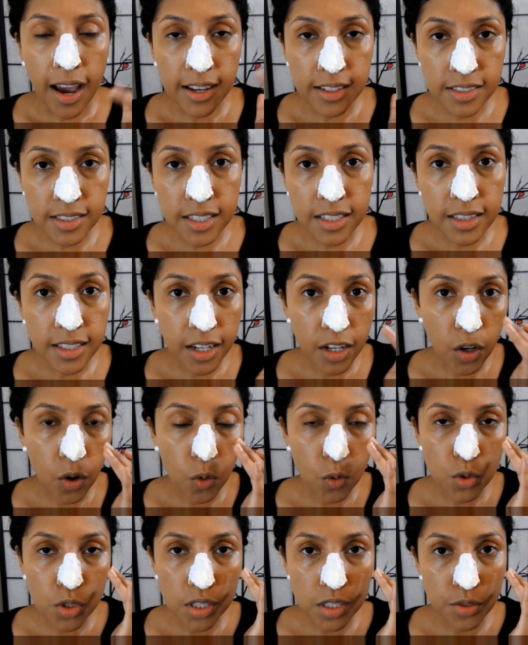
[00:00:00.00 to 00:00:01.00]
I think the
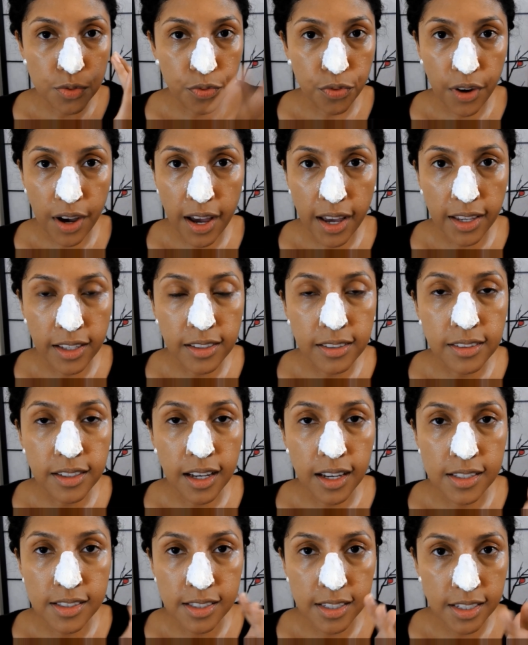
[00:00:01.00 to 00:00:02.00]
nose is fine
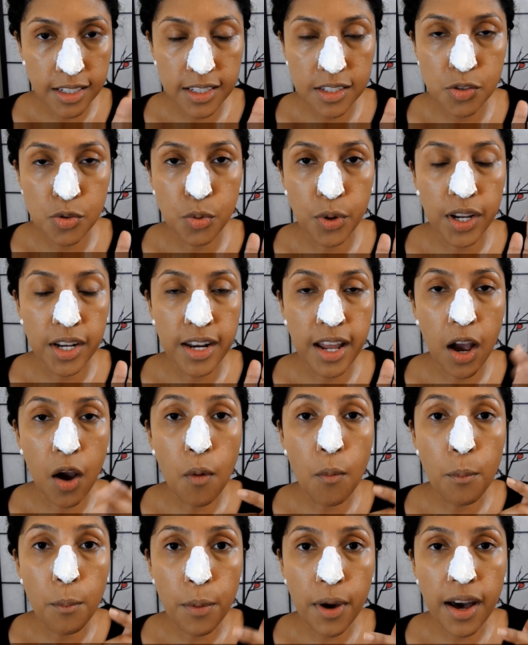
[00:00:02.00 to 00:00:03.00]
as it is right
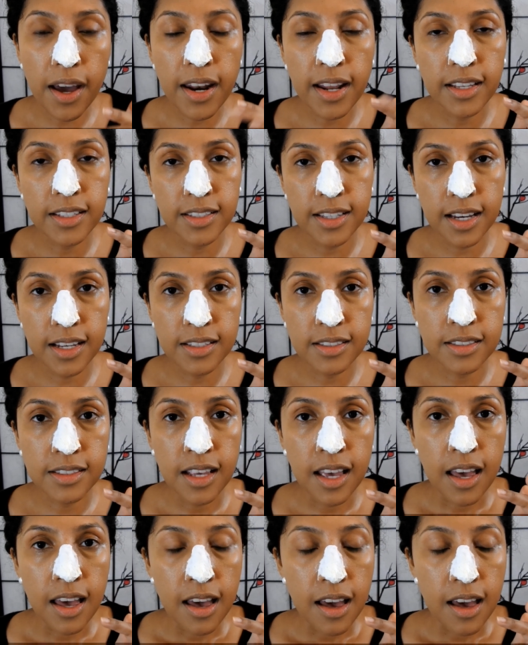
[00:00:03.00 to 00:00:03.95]
now, but I just